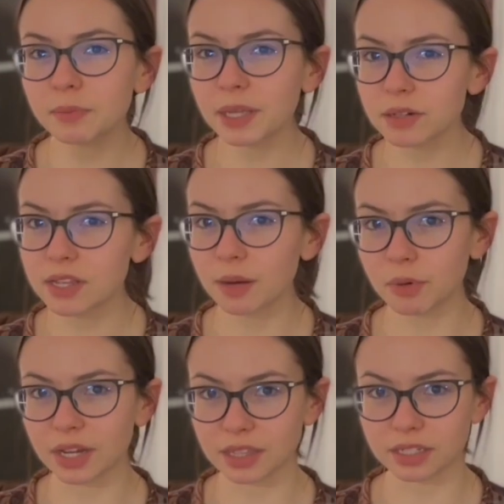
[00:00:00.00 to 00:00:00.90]
Player's
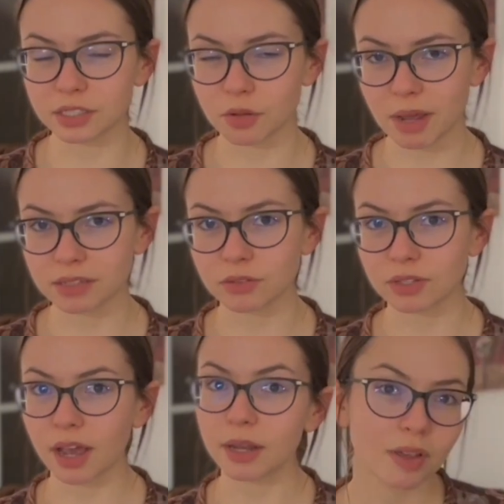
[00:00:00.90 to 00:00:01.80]
Handbook and the Dungeon
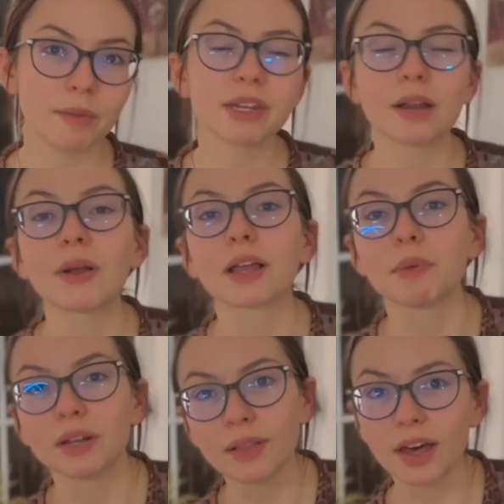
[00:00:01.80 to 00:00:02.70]
Master's Guide. I mean, I'd
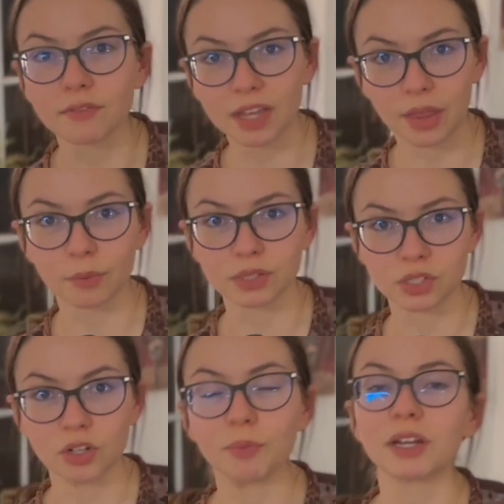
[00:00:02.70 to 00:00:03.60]
recommend a lot of the other
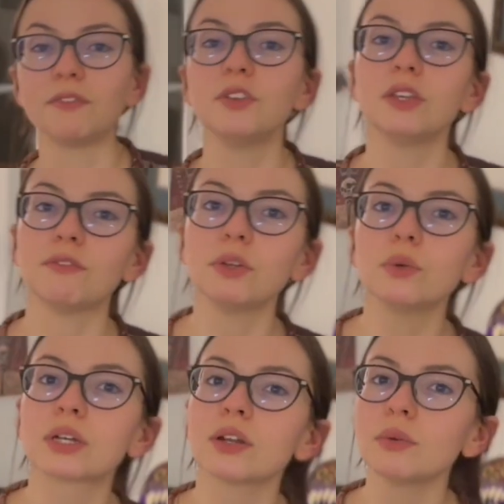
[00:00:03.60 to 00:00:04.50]
ones too, but if
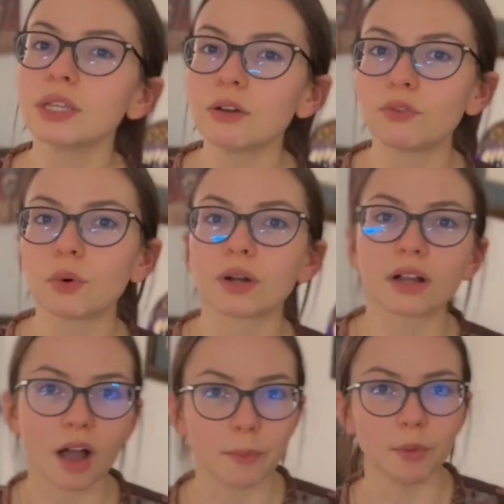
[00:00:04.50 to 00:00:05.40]
you can only afford
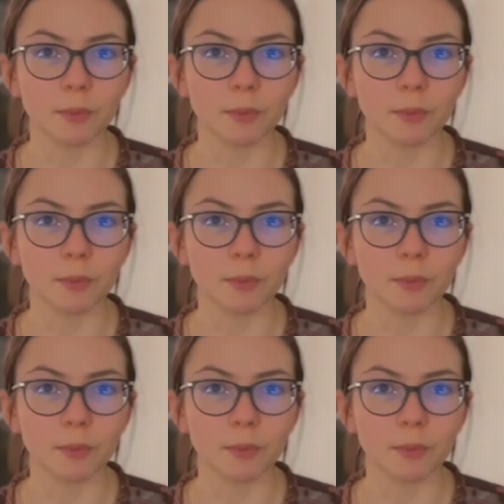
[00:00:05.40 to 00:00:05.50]
a couple